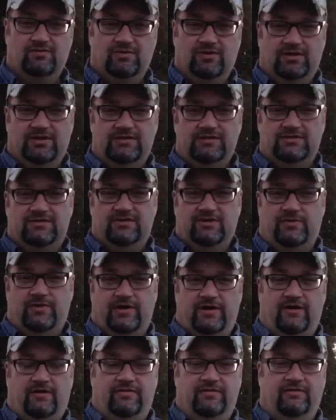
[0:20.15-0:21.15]
we're concerned
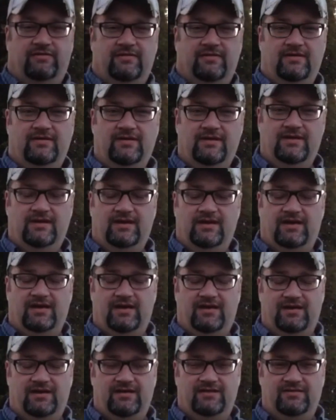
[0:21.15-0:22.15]
about health.
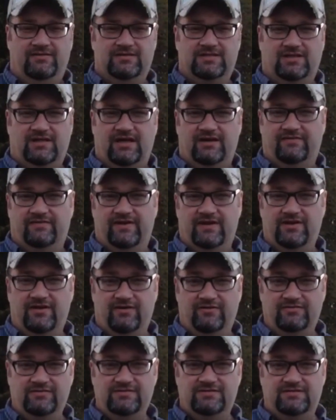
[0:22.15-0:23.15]
Uh, there's a lot of
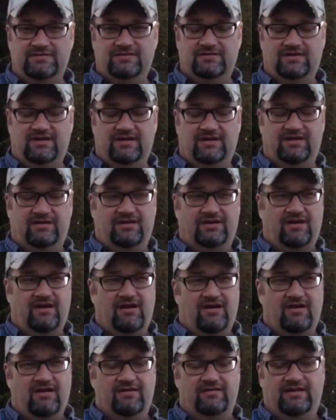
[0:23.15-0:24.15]
unknowns. Uh,
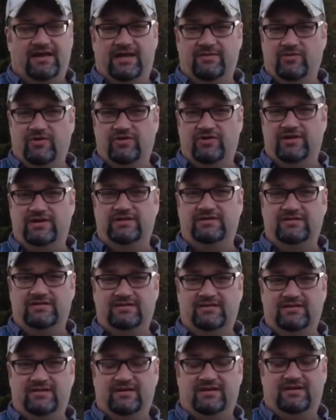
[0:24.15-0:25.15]
our neighborhood,
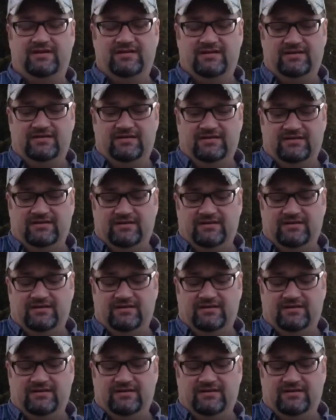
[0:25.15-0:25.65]
uh,